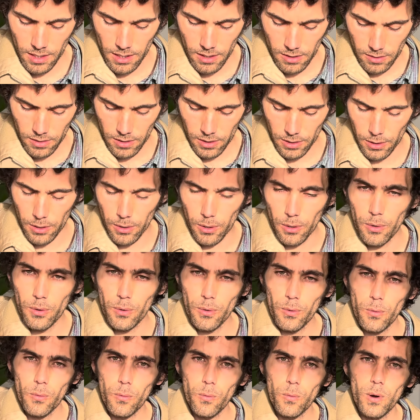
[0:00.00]
We go
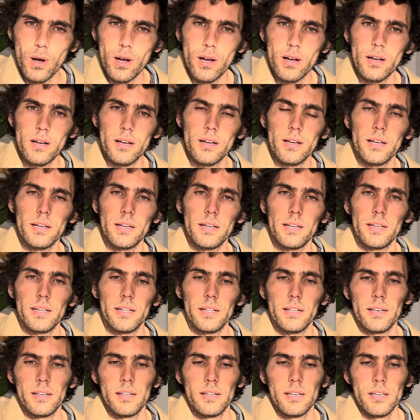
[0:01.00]

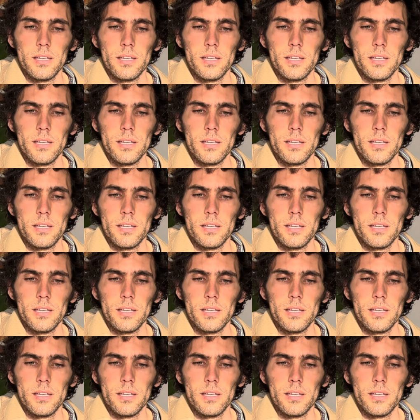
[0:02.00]
1,